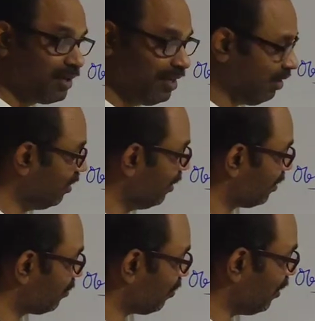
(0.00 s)
3,
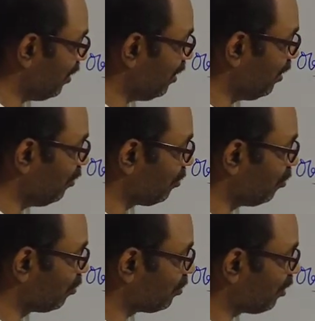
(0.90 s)
3
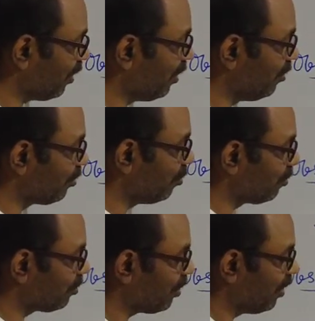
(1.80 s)
into 3
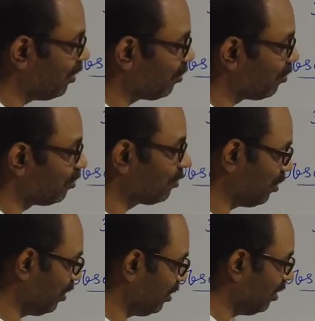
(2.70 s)
into 3 into
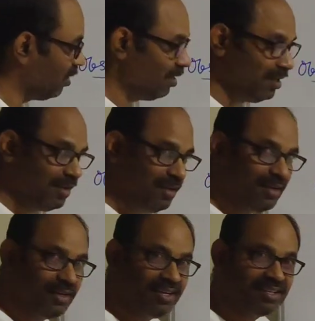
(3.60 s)
3.
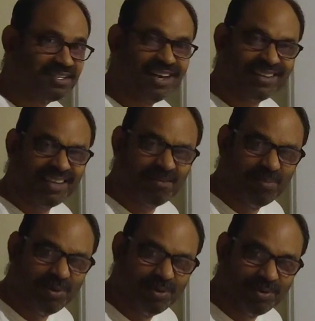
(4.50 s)
It's getting
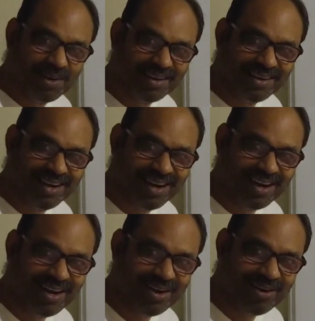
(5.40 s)
boring
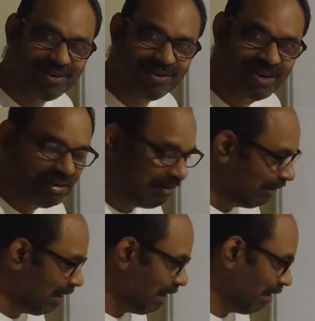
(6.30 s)
now.
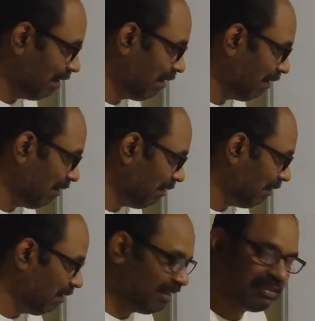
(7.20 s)

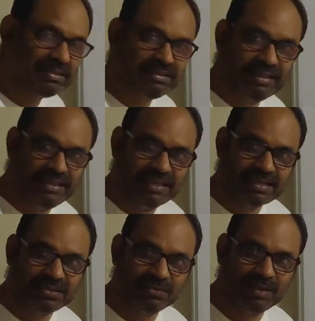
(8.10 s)
It is
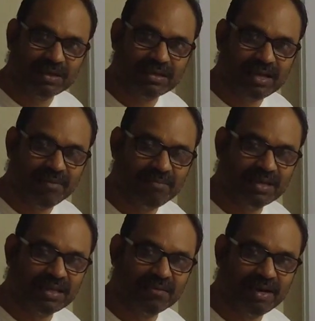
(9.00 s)
tedious work. I'm
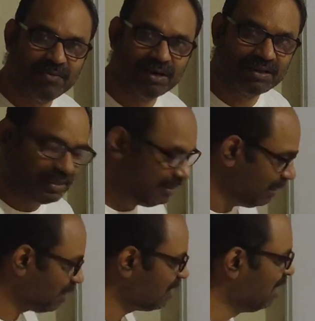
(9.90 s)
making my work
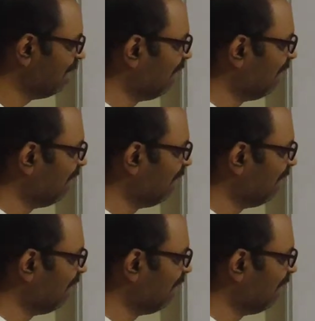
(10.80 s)
tedious.